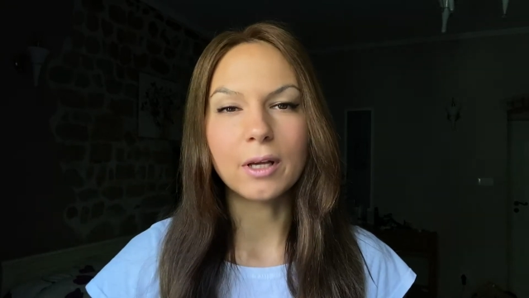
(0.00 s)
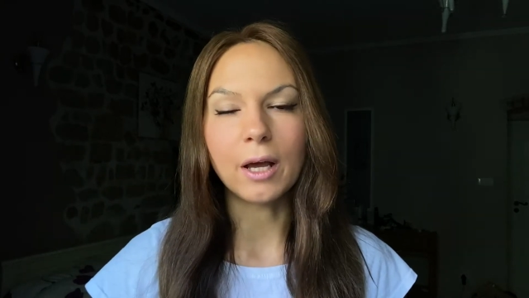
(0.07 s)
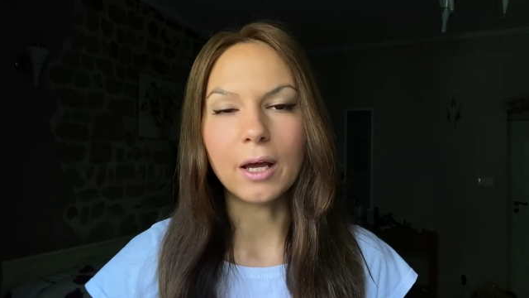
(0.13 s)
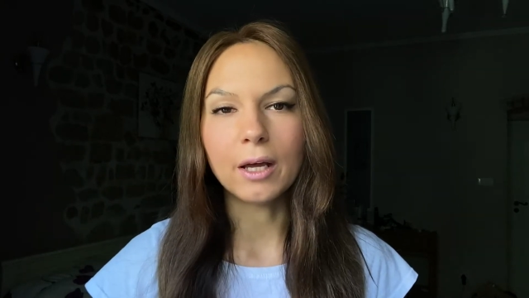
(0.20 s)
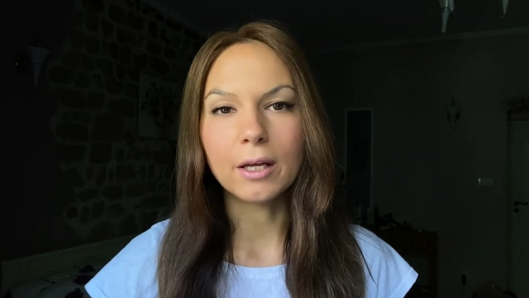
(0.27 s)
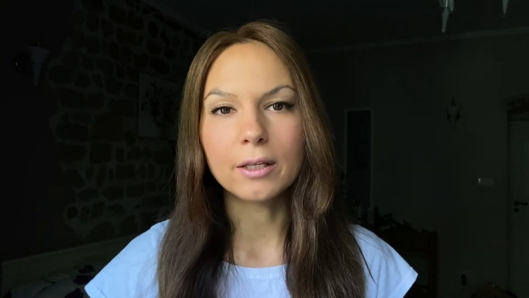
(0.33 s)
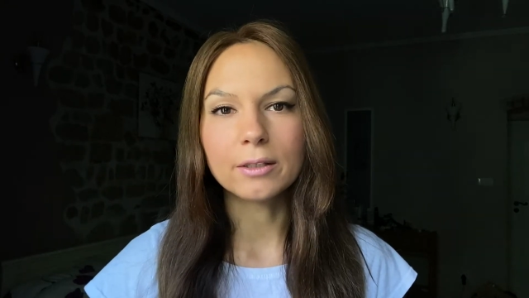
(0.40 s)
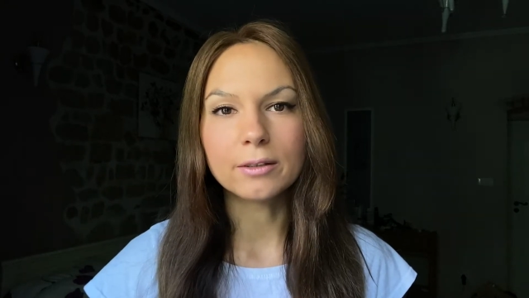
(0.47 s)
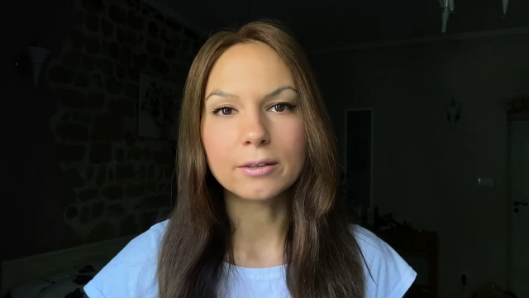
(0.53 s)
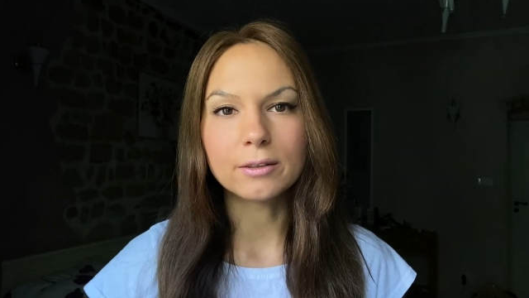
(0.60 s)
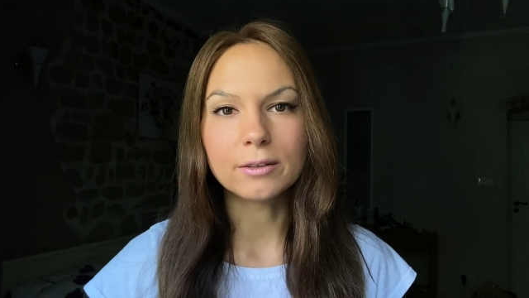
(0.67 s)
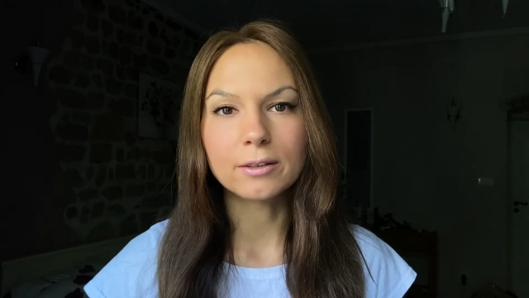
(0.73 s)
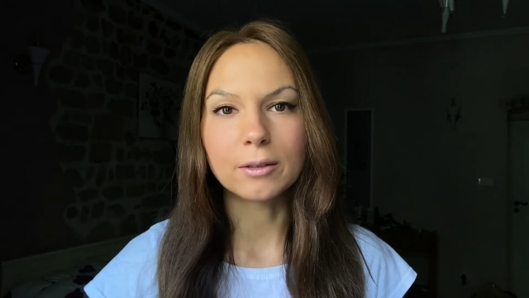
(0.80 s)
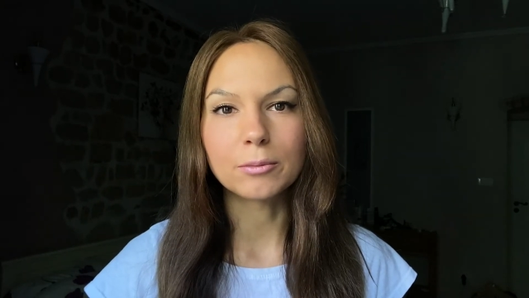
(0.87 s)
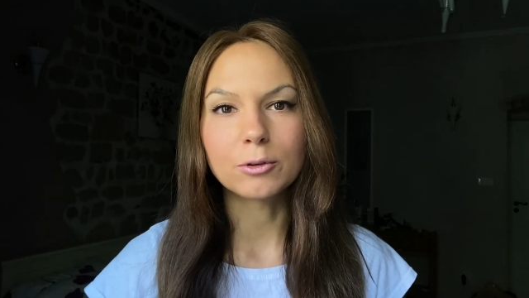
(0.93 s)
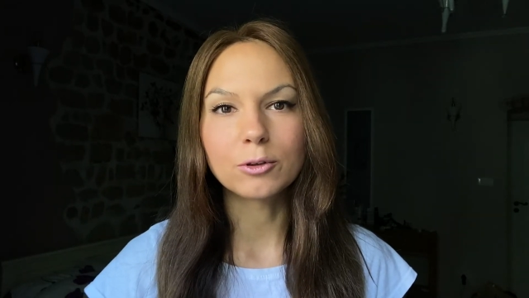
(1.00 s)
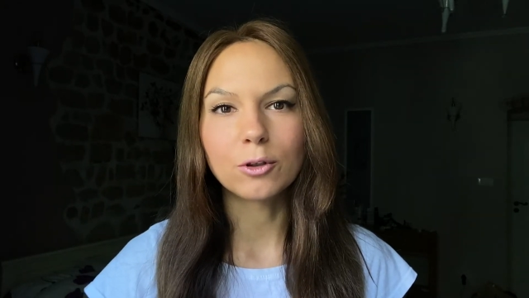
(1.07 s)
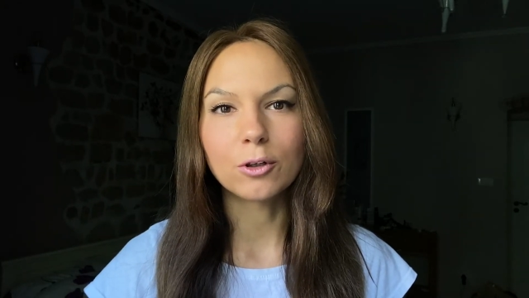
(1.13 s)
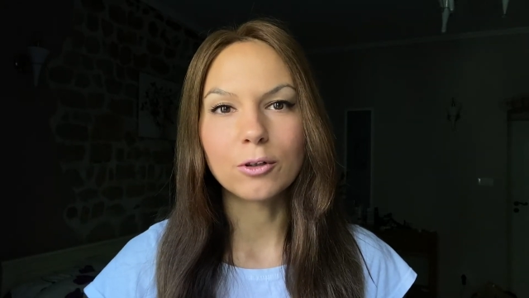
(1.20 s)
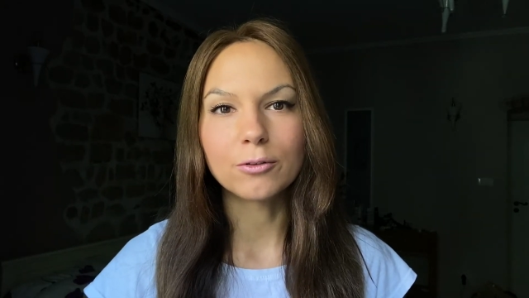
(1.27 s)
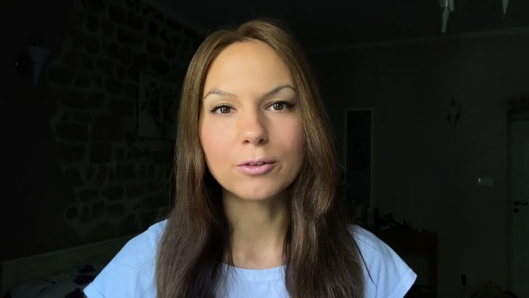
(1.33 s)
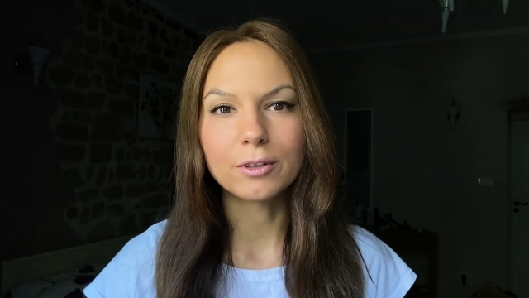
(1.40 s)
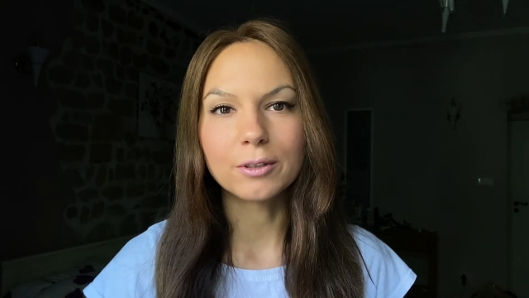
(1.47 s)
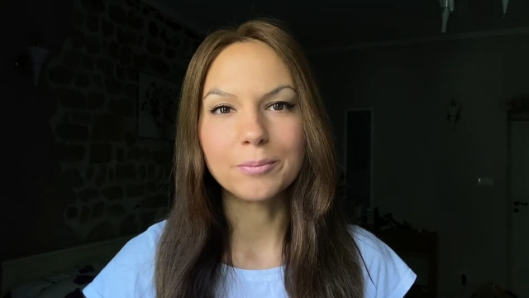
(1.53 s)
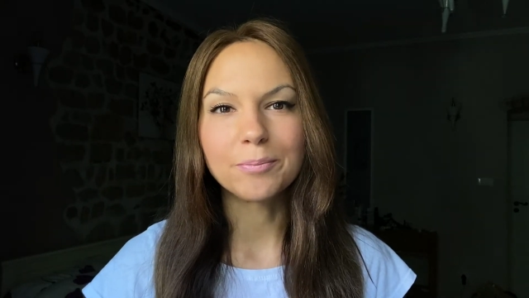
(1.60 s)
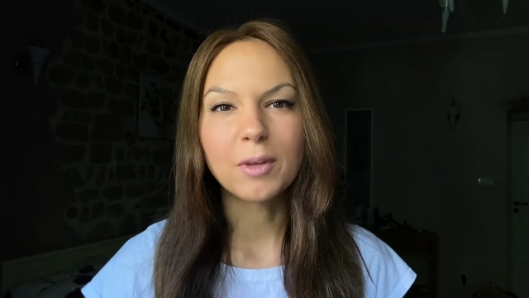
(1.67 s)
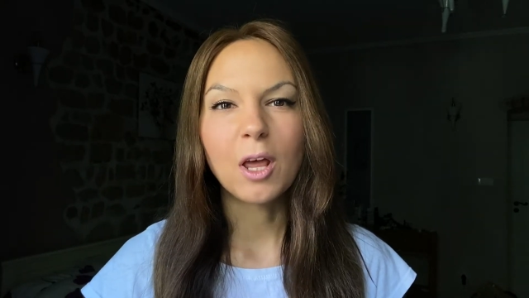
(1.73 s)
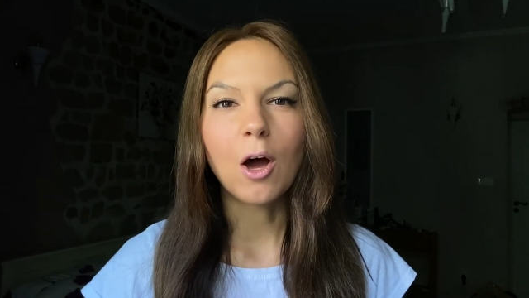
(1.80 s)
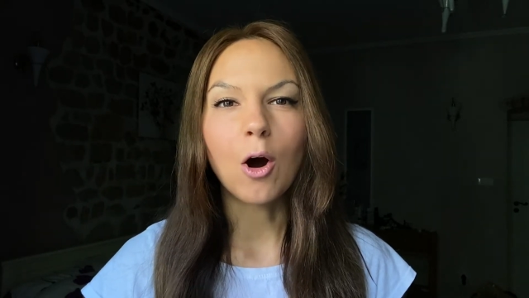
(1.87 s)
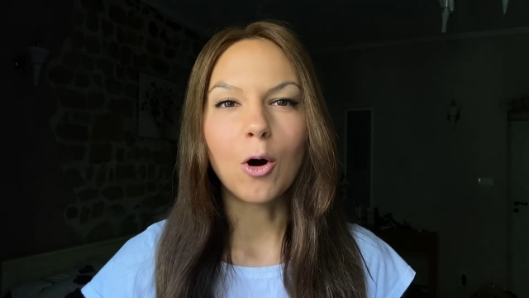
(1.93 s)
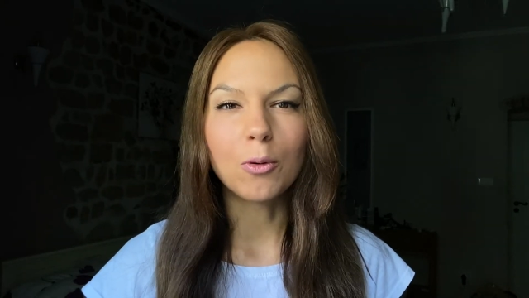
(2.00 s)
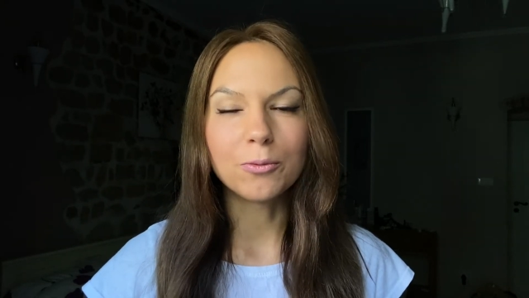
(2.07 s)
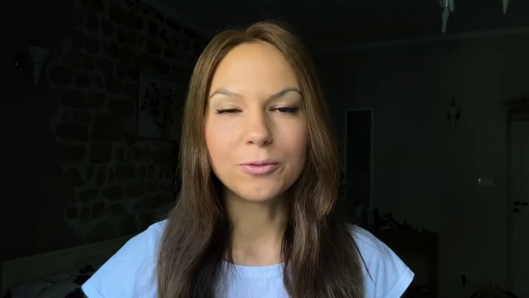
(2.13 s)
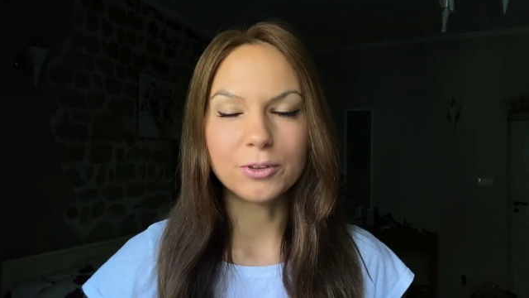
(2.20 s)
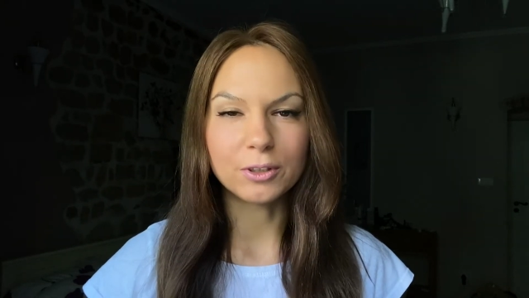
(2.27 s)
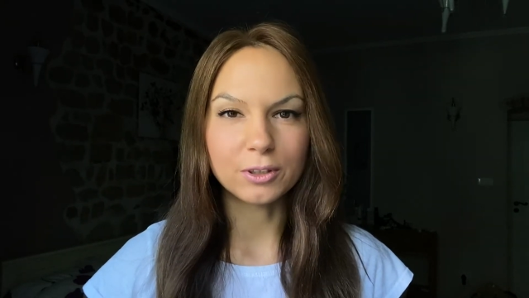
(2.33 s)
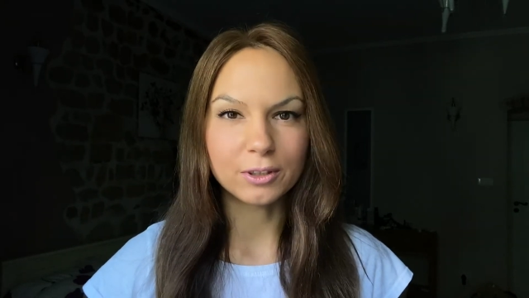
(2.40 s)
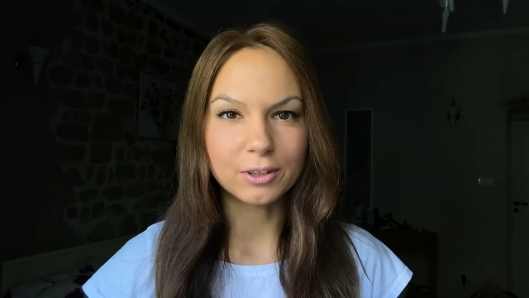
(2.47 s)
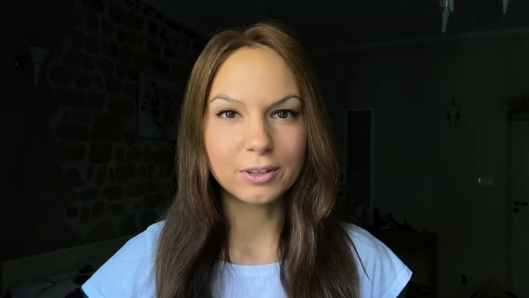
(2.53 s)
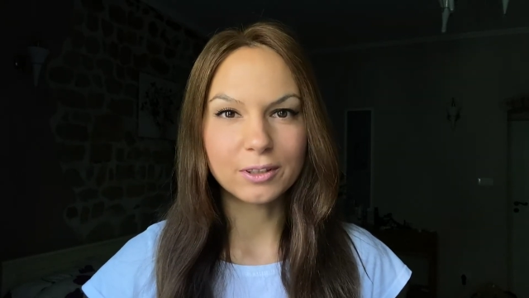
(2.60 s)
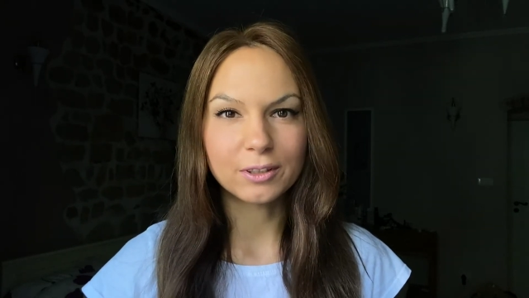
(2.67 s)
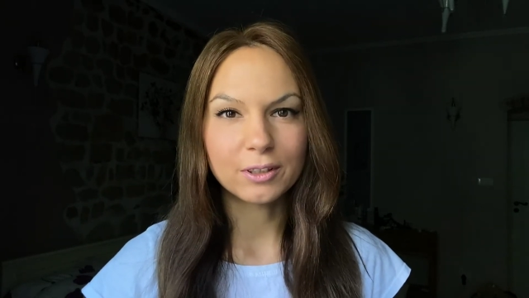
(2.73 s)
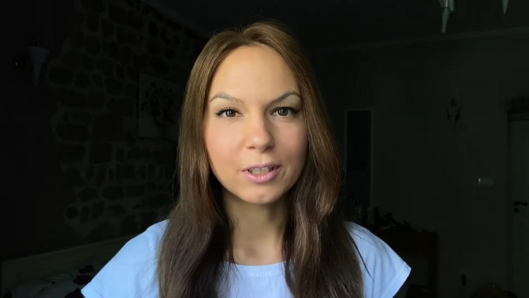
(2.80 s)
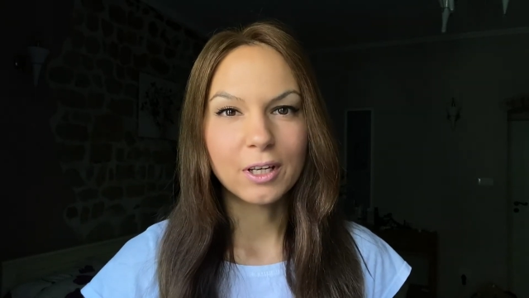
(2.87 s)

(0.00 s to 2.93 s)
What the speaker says: and some sort of a obvious